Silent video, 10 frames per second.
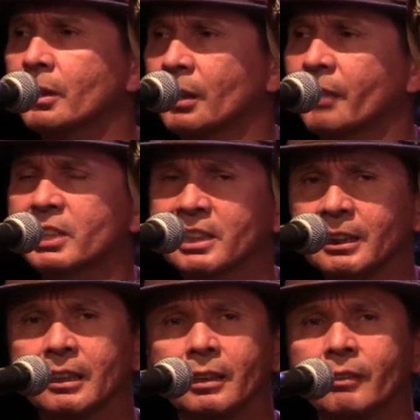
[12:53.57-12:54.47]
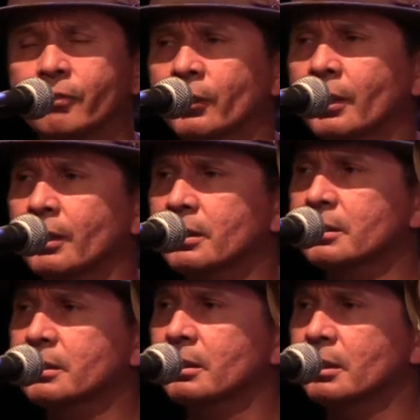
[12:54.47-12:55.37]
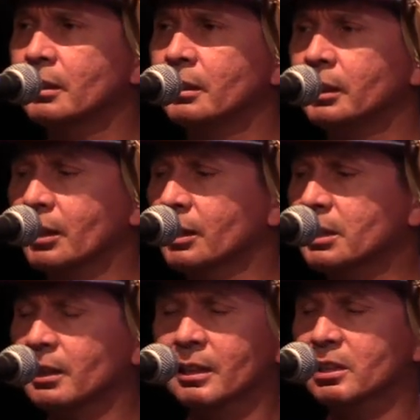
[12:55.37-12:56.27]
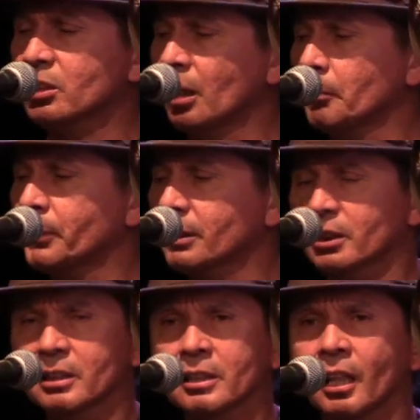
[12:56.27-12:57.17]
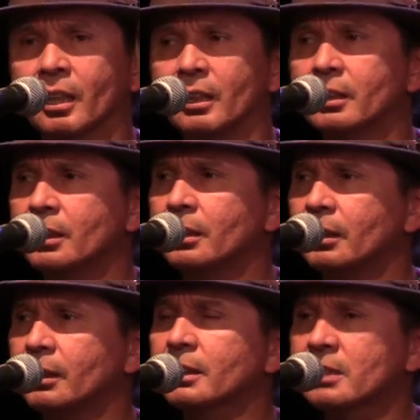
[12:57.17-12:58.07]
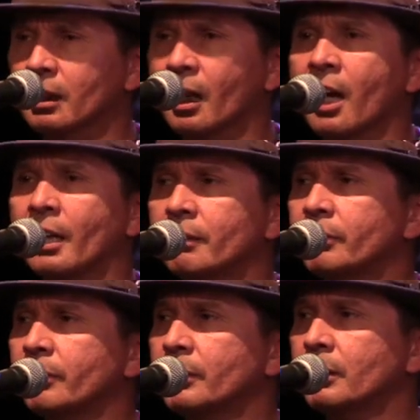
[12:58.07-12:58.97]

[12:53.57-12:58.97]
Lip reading: And I've seen it in the forest. You can see a stump that's just cut and it's alive